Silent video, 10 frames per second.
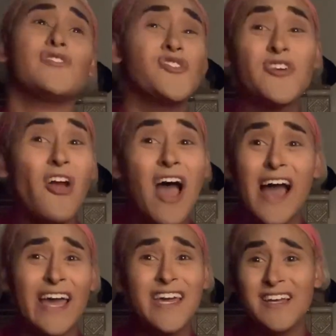junior
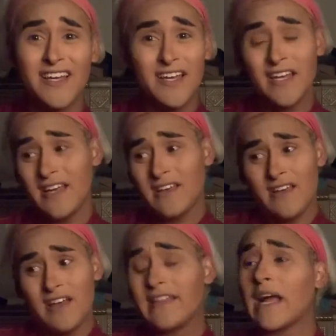high.
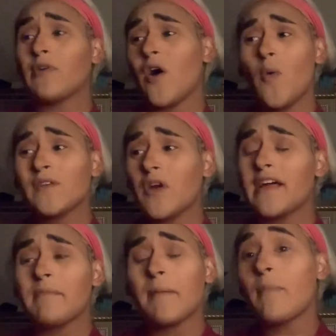Like, I would always wear
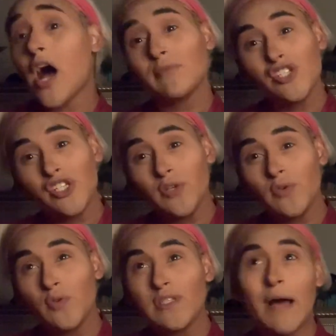like my mom's
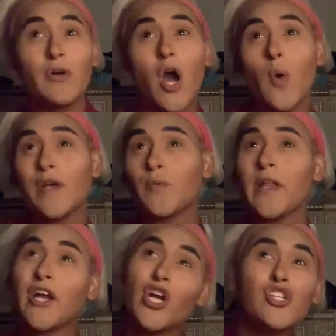shoes. I would always wear
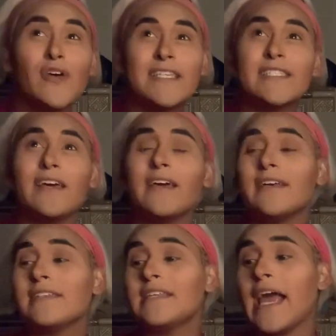like her
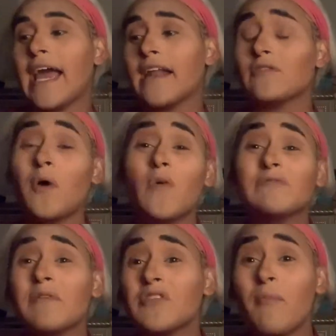dresses, and I was always
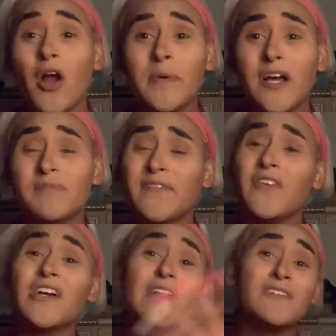playing with Barbie dolls. My
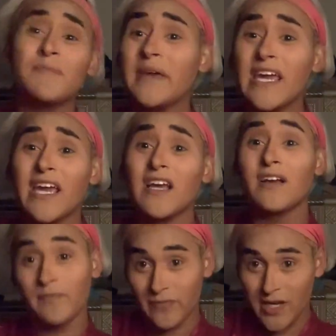favorite color is
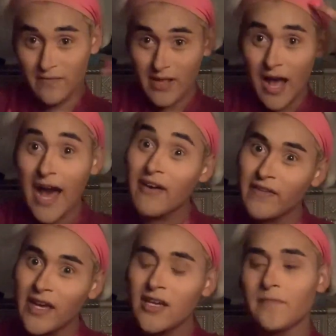pink.
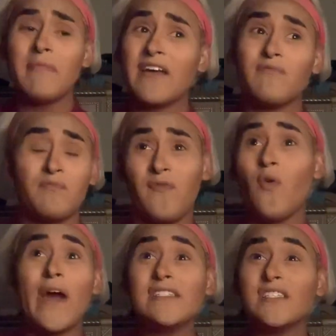Avi. My
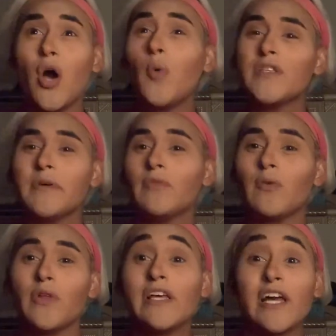voice has always been
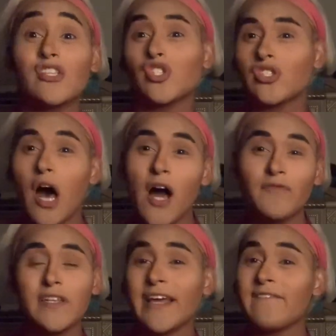like really like
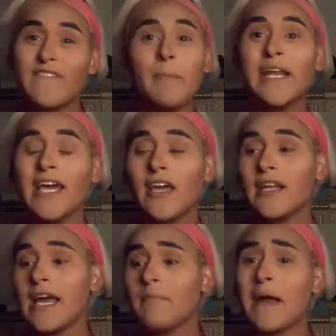soft and like
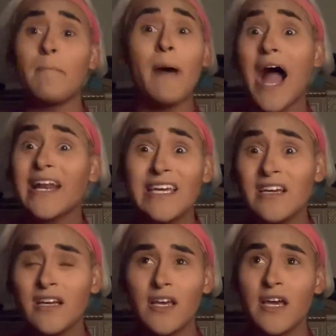feminine. My
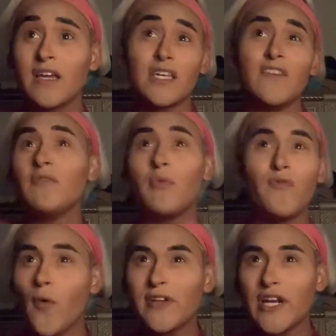body, even
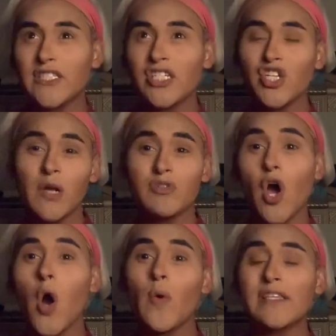before transitioning, was
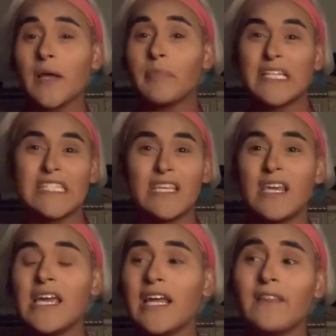always like
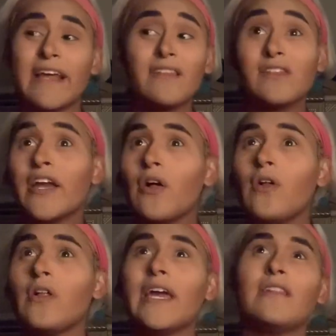petite and like
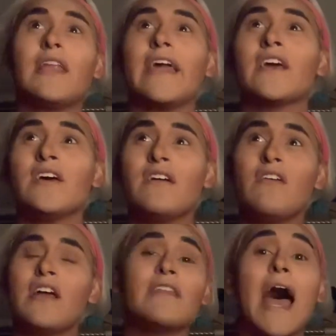little and like
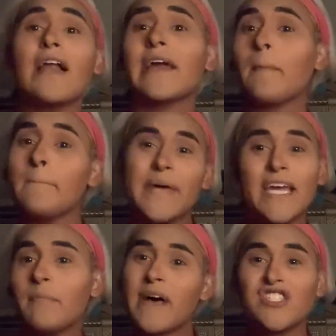not like big
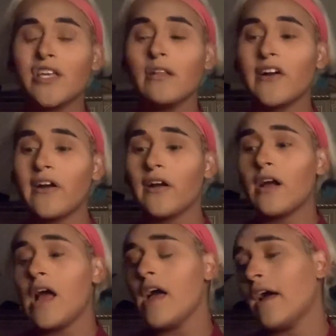and
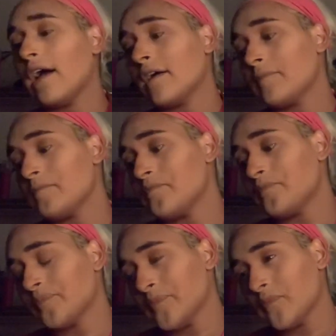muscular. And
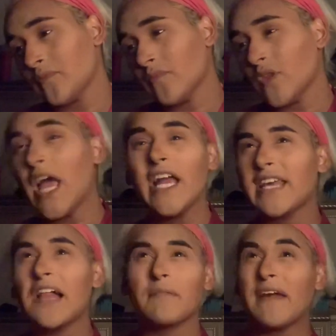
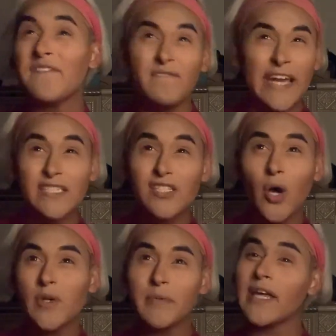yeah, like my face has
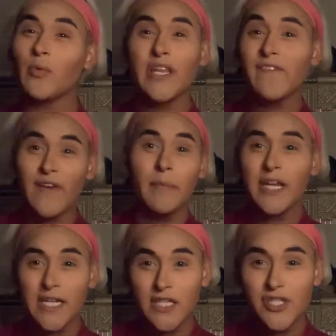always been like really
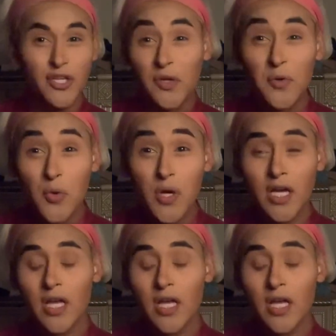feminine too.